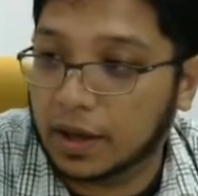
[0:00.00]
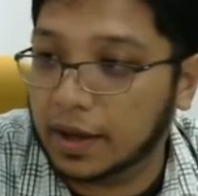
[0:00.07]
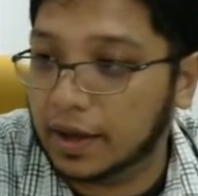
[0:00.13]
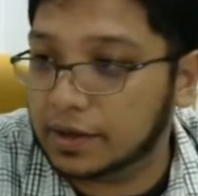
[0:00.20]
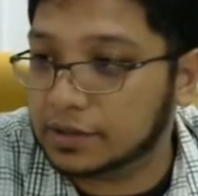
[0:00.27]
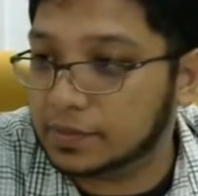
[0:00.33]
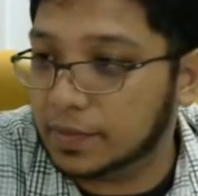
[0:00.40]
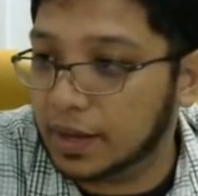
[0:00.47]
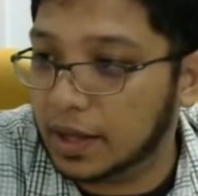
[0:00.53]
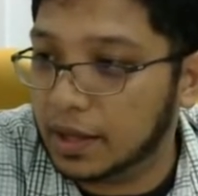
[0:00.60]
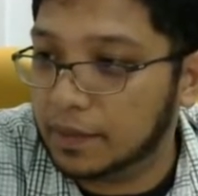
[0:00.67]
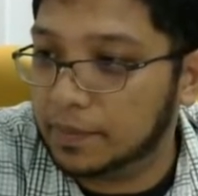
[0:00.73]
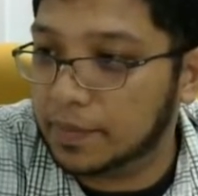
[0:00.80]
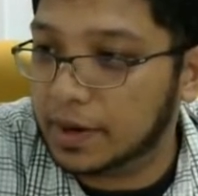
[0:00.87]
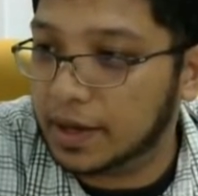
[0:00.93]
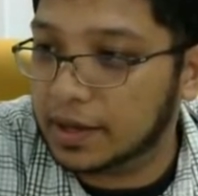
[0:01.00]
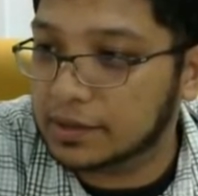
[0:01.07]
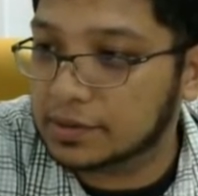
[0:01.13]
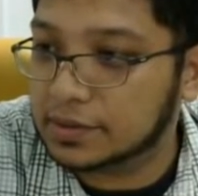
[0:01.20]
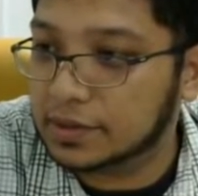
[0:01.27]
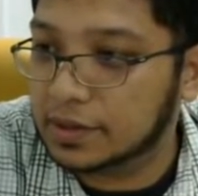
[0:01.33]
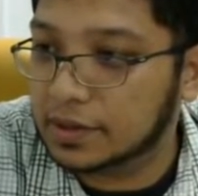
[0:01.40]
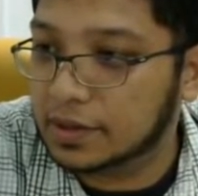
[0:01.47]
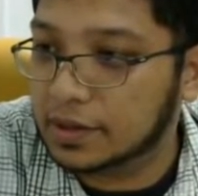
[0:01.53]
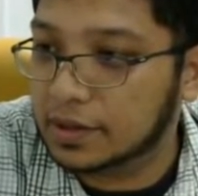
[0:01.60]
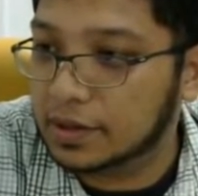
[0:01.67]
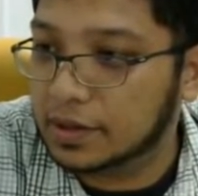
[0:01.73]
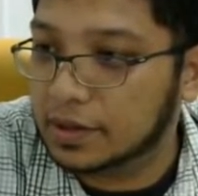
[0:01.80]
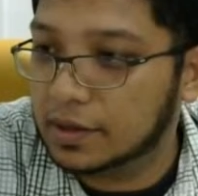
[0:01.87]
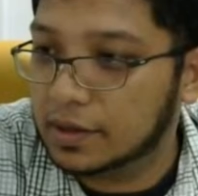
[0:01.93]
x bar plus
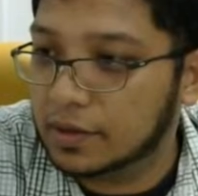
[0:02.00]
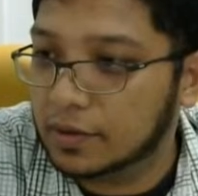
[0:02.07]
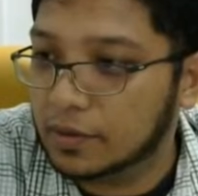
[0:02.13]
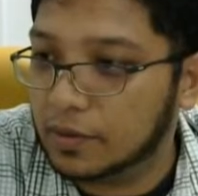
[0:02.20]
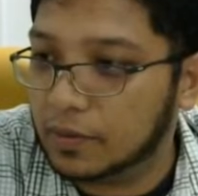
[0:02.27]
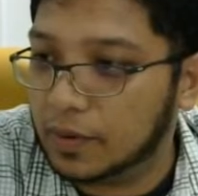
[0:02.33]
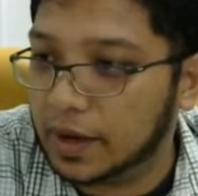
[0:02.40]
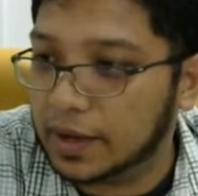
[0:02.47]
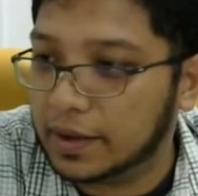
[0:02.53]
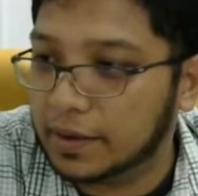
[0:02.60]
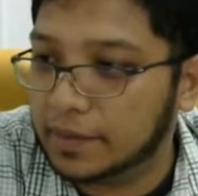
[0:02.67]
y.